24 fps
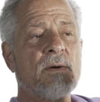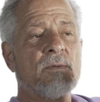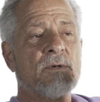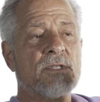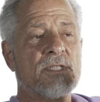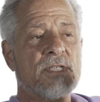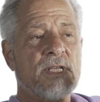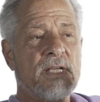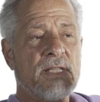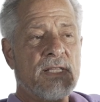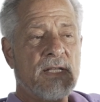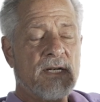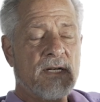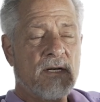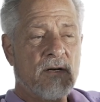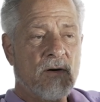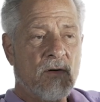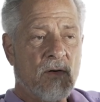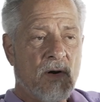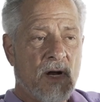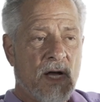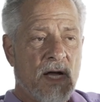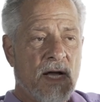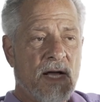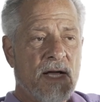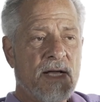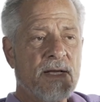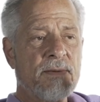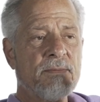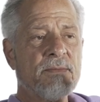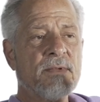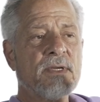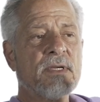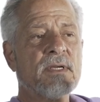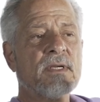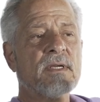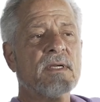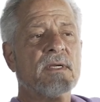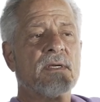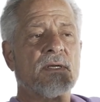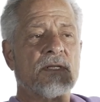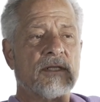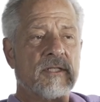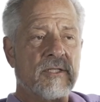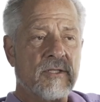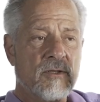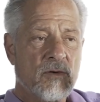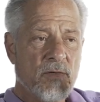would say that crime,
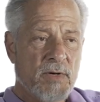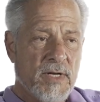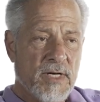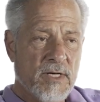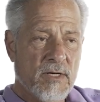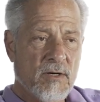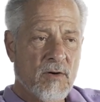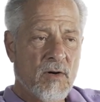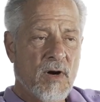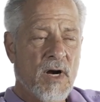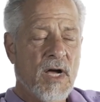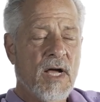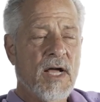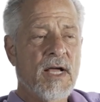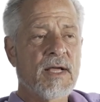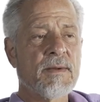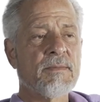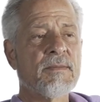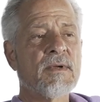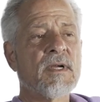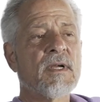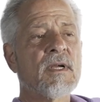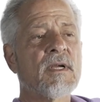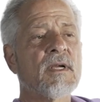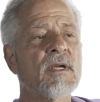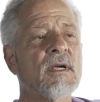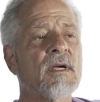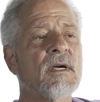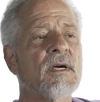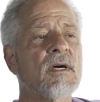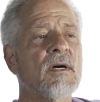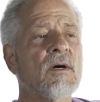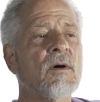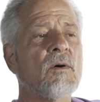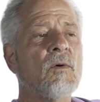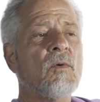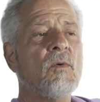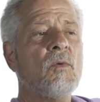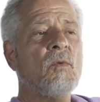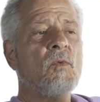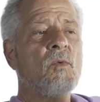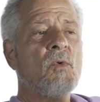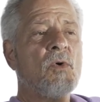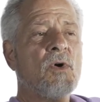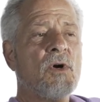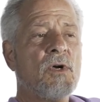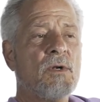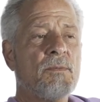street crime,
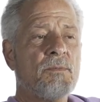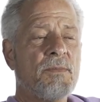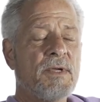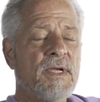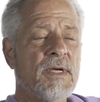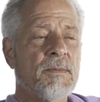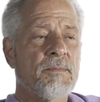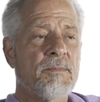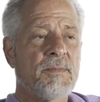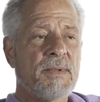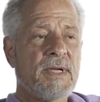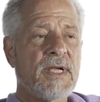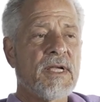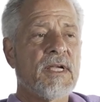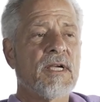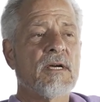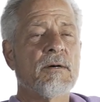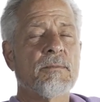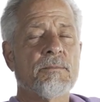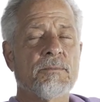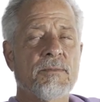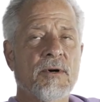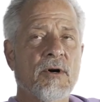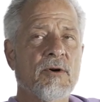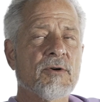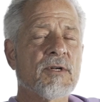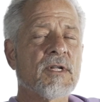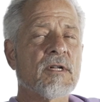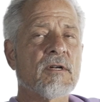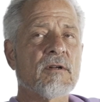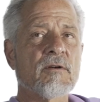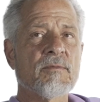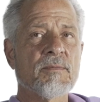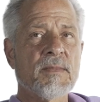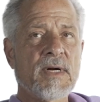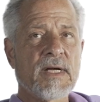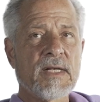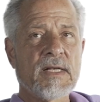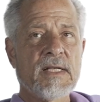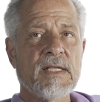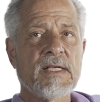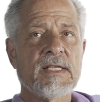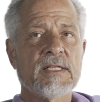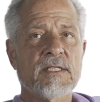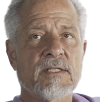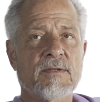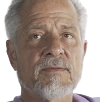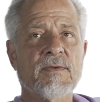would be a big component of my
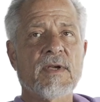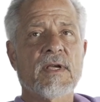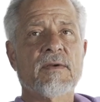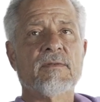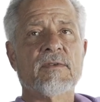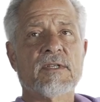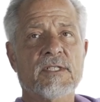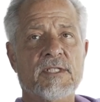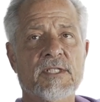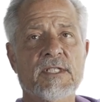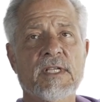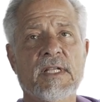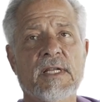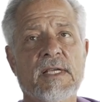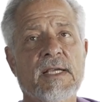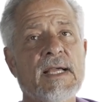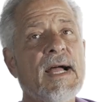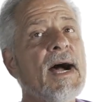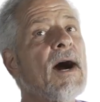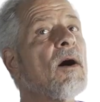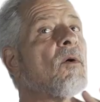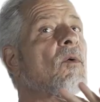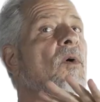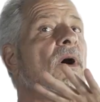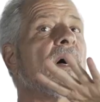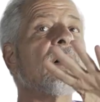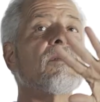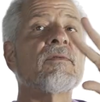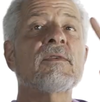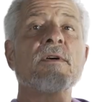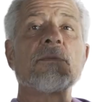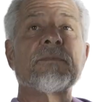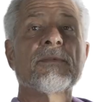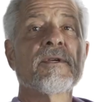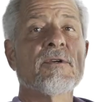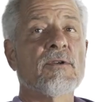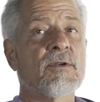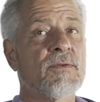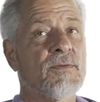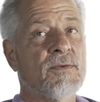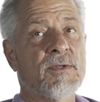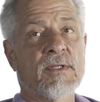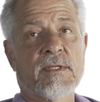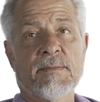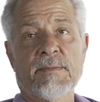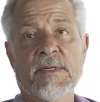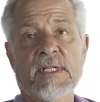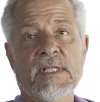least favorite city. However
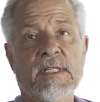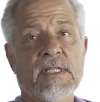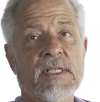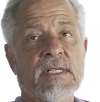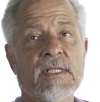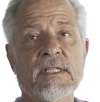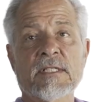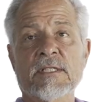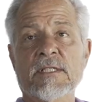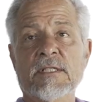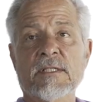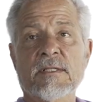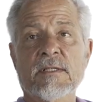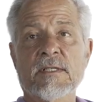beautiful the buildings,